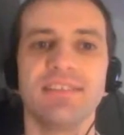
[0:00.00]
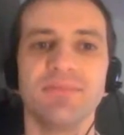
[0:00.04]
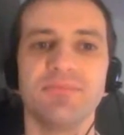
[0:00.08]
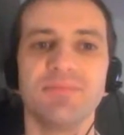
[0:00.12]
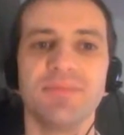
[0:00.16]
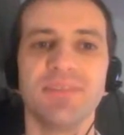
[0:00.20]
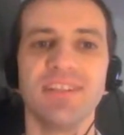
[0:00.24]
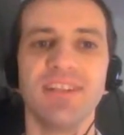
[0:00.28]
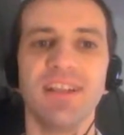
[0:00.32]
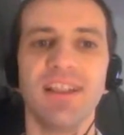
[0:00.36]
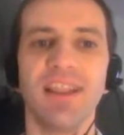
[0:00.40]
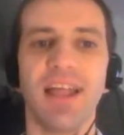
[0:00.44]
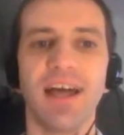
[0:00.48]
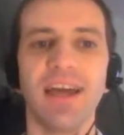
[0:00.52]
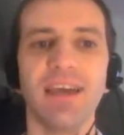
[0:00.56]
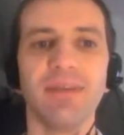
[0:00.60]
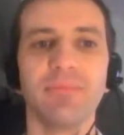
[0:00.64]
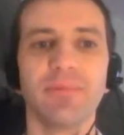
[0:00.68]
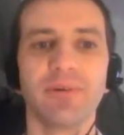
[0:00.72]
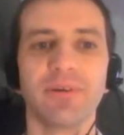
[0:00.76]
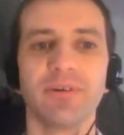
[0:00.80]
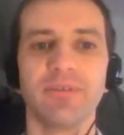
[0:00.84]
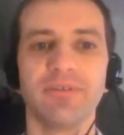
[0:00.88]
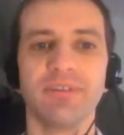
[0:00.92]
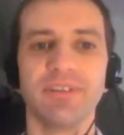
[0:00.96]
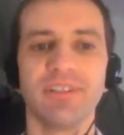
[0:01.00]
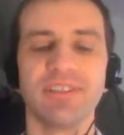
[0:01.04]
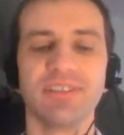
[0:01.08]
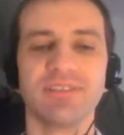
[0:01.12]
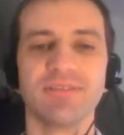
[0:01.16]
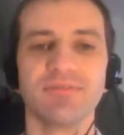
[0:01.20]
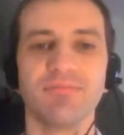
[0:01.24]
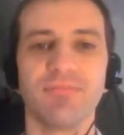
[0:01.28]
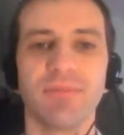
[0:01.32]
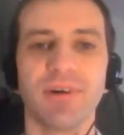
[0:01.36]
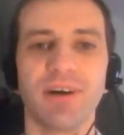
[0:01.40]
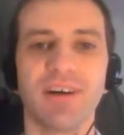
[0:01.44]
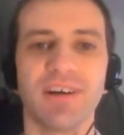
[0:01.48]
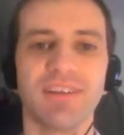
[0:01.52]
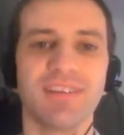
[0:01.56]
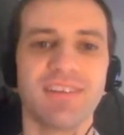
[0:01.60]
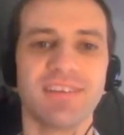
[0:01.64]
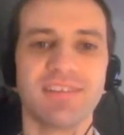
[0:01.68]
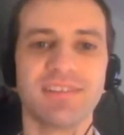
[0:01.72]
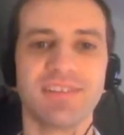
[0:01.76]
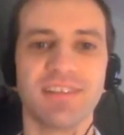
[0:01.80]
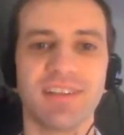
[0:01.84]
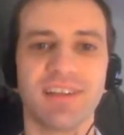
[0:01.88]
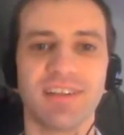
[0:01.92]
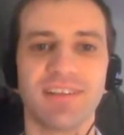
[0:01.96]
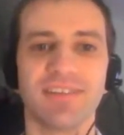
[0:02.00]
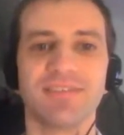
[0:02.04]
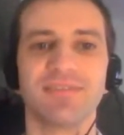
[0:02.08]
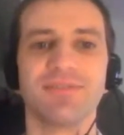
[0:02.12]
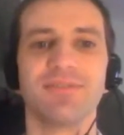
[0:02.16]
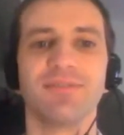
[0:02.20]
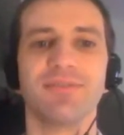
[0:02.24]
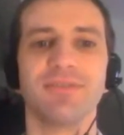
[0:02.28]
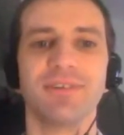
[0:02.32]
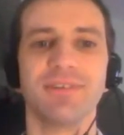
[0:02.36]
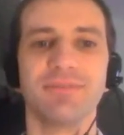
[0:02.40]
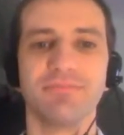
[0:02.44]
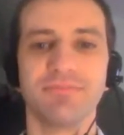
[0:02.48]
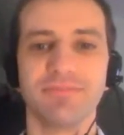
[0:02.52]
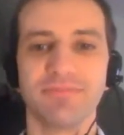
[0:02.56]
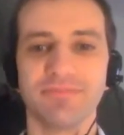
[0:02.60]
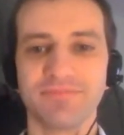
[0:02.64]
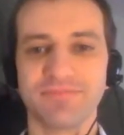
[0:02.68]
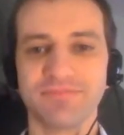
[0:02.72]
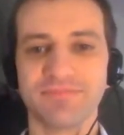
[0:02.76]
systemd libraries, but that's another story.